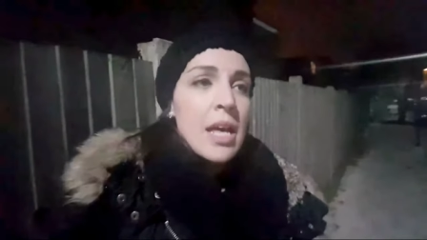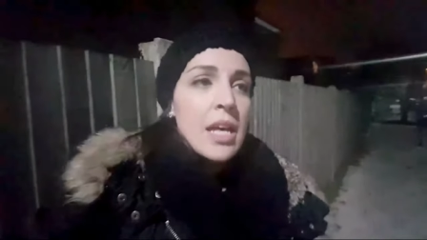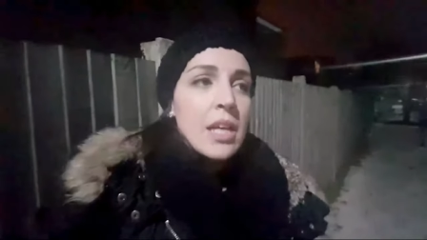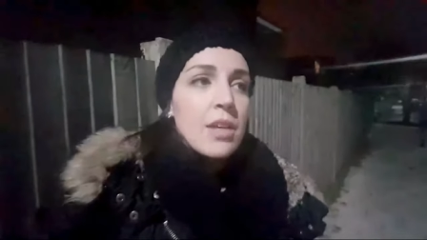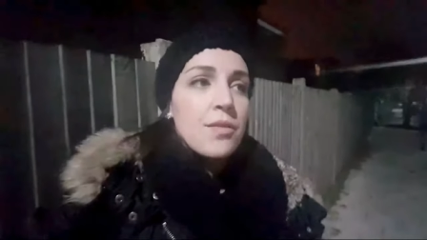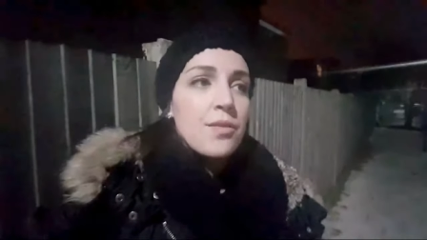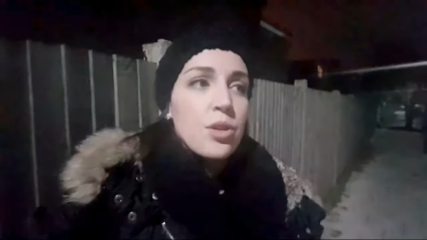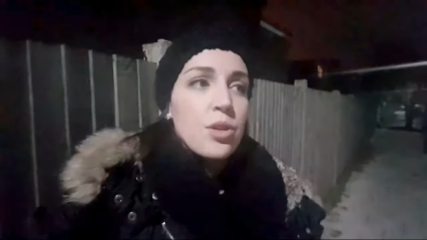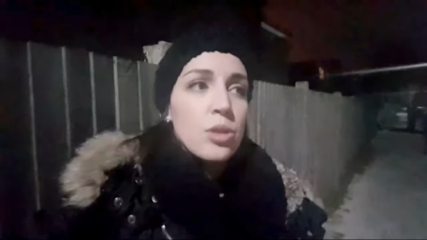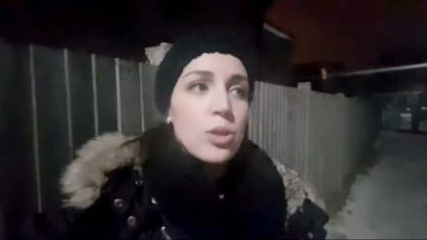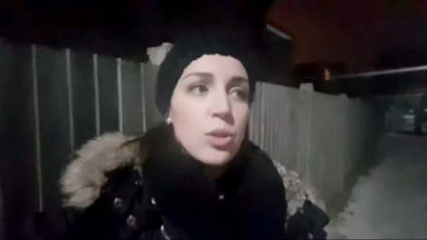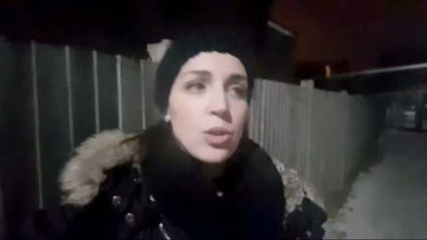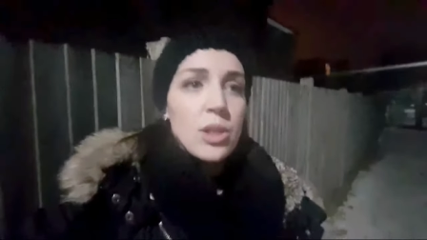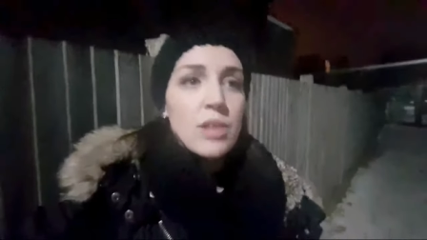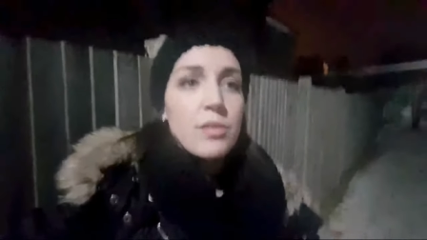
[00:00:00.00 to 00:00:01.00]
if you're
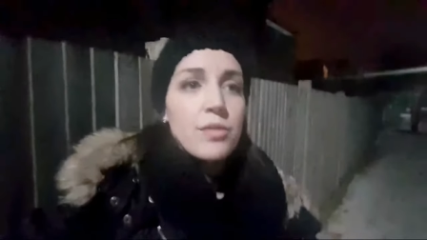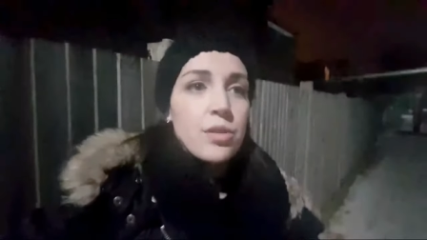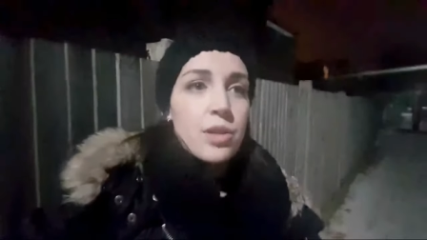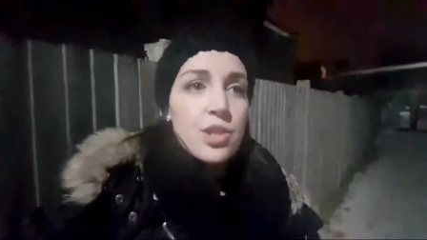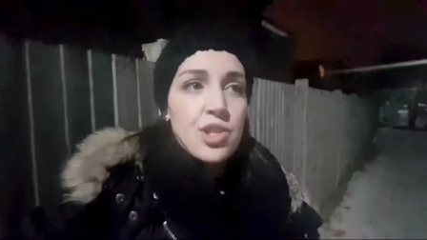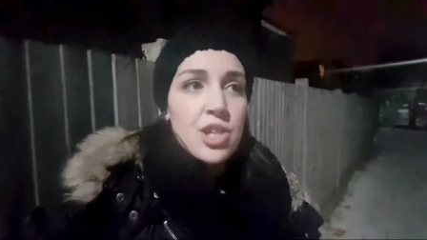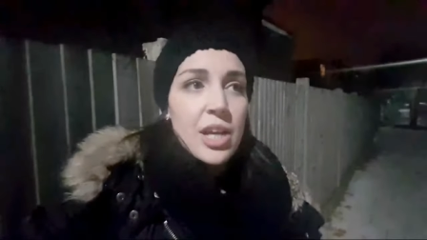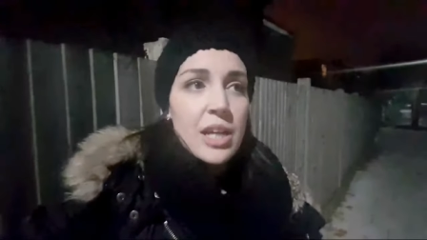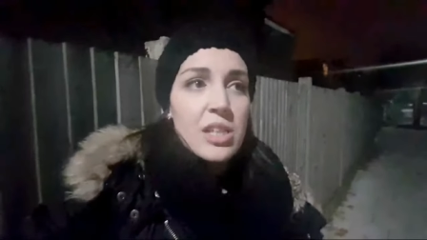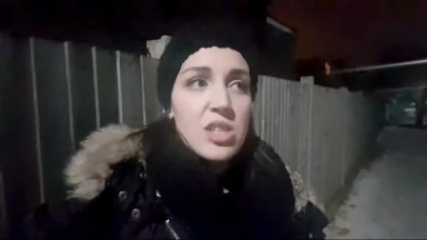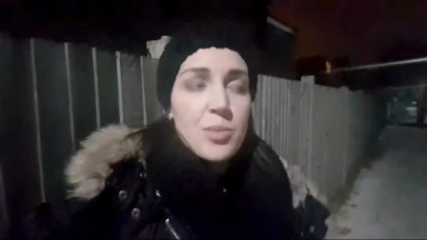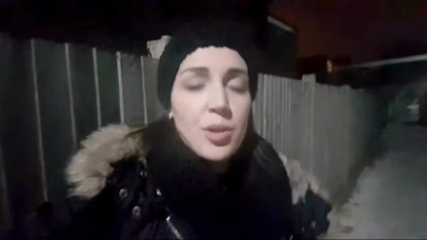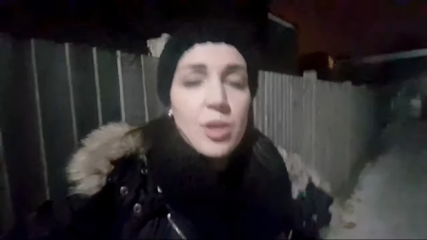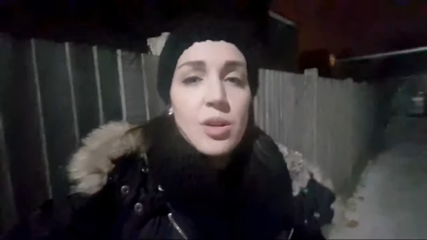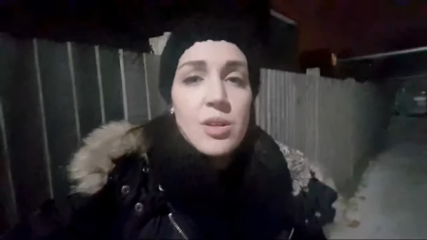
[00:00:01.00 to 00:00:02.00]
looking for a change,
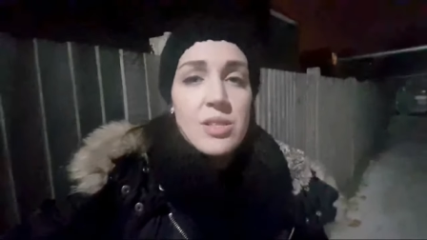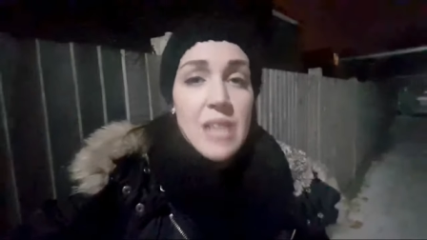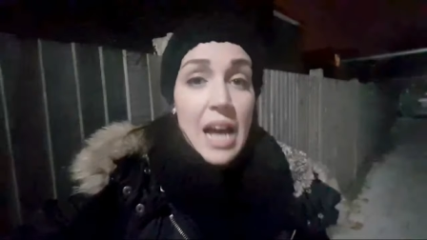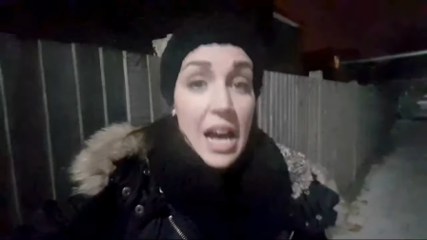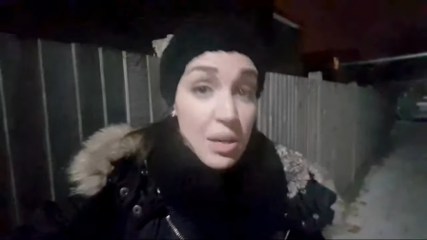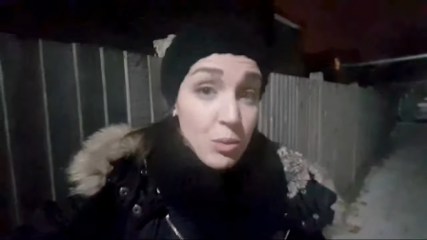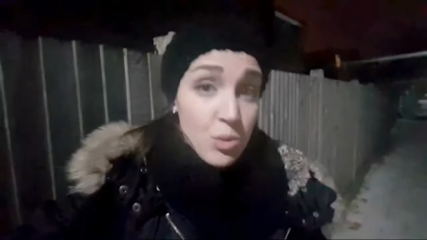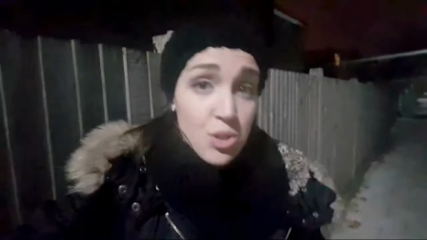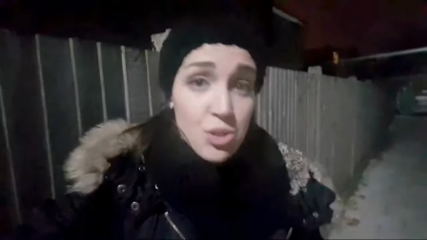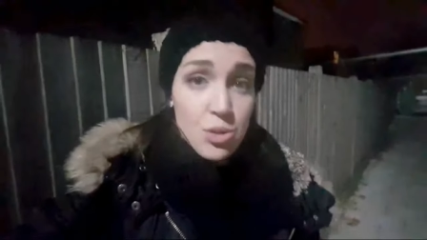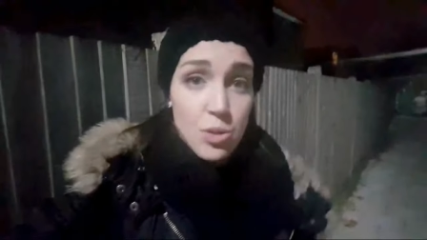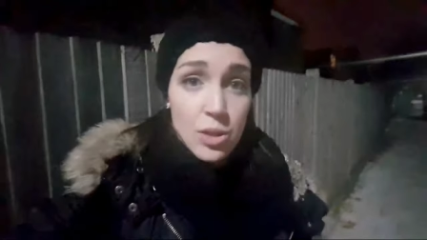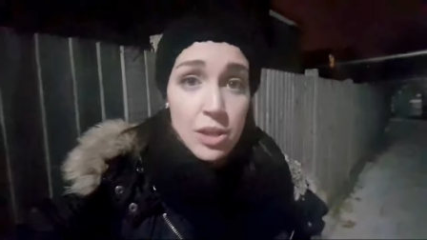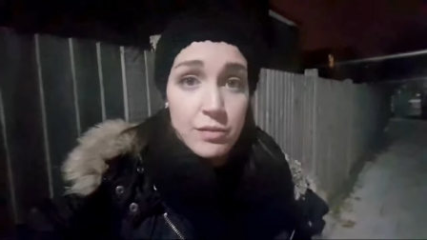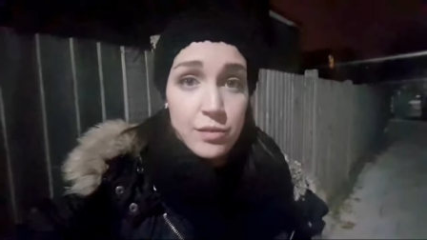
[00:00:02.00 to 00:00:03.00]
because I was
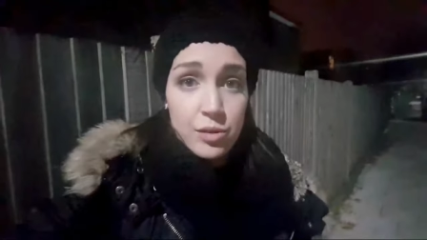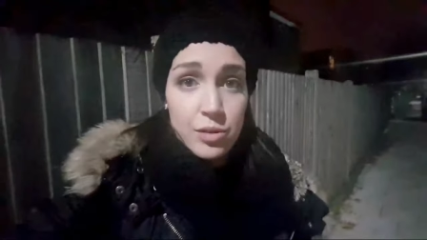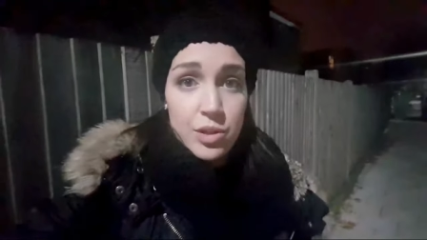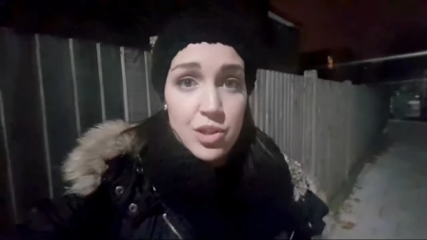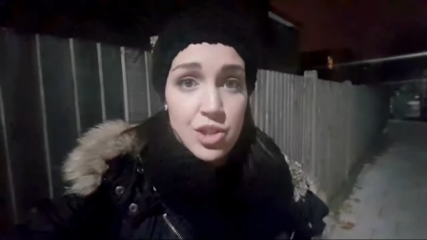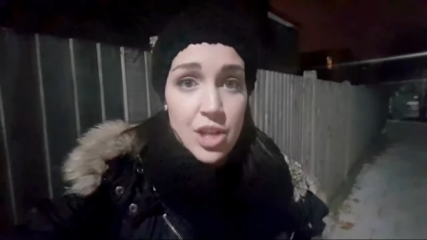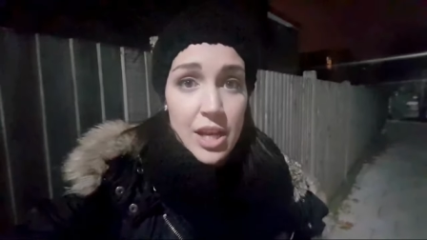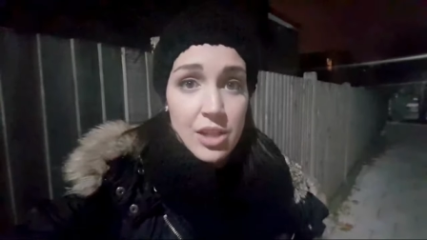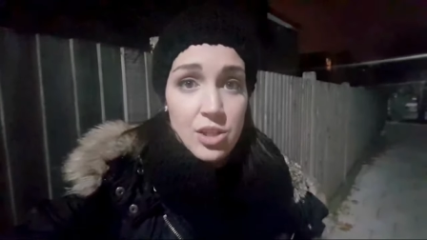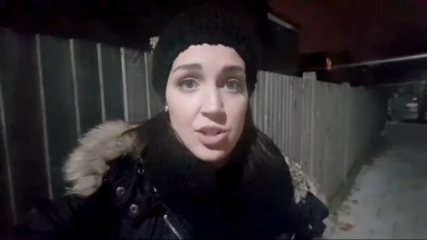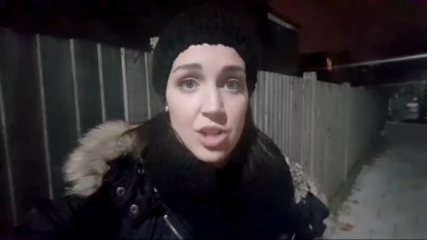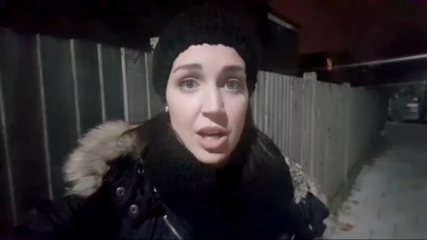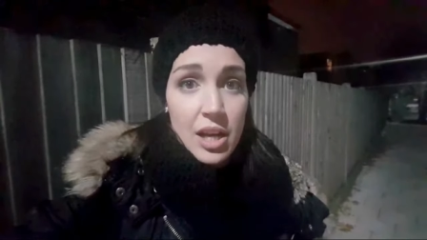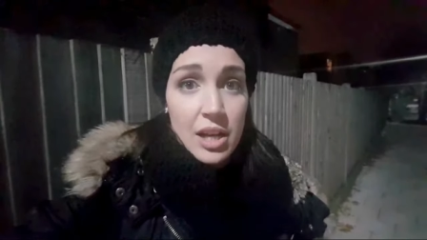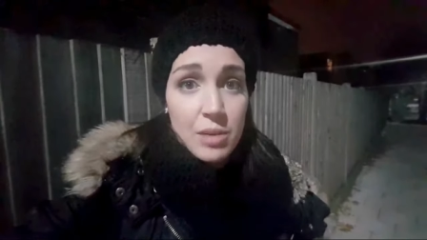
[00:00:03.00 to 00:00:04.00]
looking for a change.
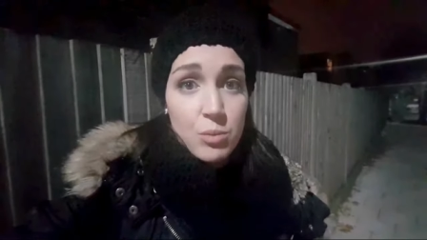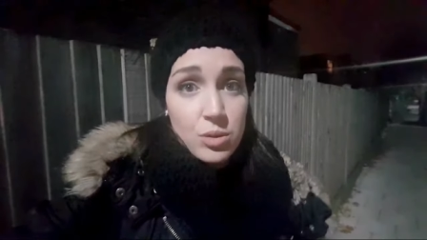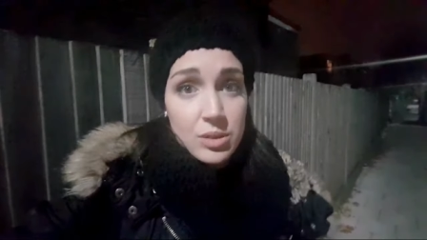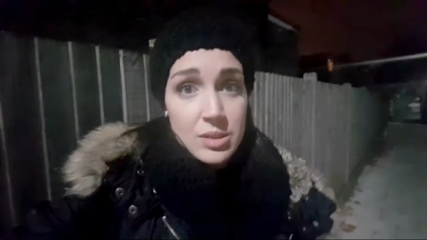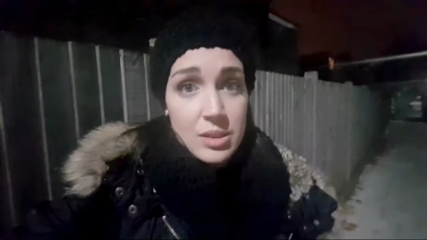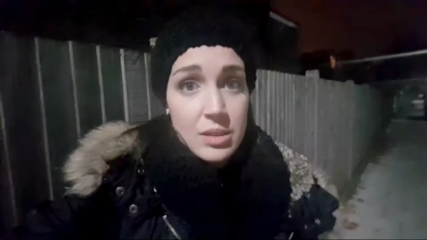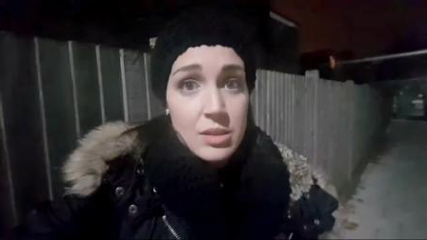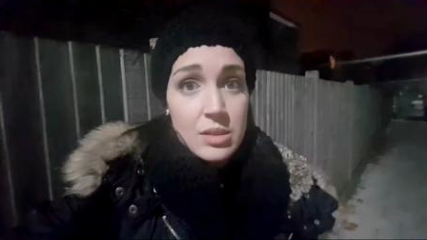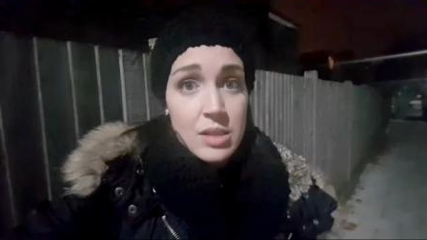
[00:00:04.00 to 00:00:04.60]
I wanted,